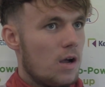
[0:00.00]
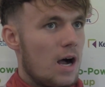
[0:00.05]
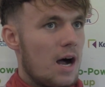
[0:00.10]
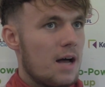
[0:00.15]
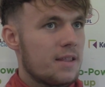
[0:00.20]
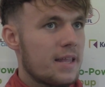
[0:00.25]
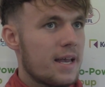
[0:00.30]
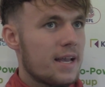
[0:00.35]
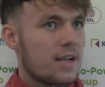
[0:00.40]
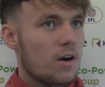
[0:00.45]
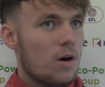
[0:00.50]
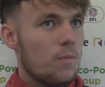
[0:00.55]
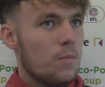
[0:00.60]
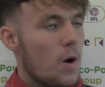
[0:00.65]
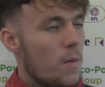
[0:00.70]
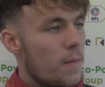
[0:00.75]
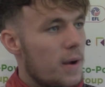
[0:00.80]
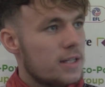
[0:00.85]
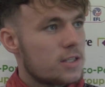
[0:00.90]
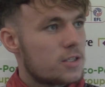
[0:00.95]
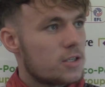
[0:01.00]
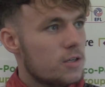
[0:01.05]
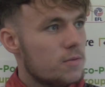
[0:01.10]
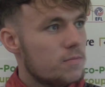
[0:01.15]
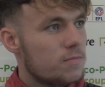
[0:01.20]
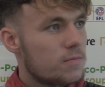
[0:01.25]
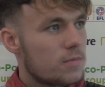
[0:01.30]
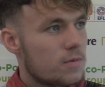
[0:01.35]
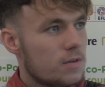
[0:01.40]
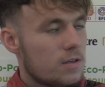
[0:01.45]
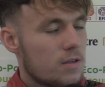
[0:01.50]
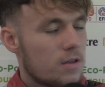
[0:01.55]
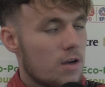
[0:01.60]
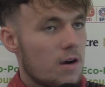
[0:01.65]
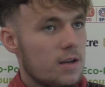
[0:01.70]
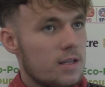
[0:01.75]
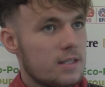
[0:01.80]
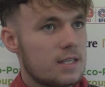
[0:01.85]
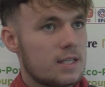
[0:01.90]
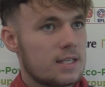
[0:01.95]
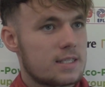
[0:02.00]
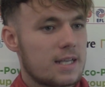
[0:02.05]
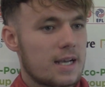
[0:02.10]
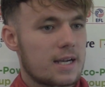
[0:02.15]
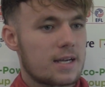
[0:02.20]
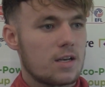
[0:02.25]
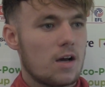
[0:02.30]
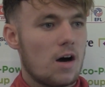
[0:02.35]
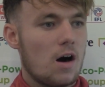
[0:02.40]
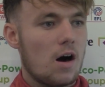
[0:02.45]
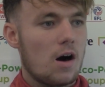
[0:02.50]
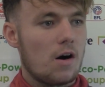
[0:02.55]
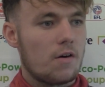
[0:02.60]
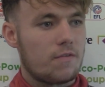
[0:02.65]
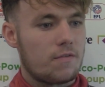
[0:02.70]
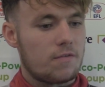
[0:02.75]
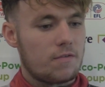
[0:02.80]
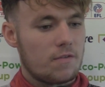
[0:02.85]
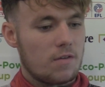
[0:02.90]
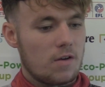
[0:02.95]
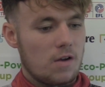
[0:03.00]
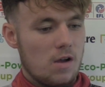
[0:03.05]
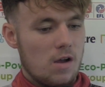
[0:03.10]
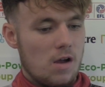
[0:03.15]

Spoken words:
and they got momentum going into the second half.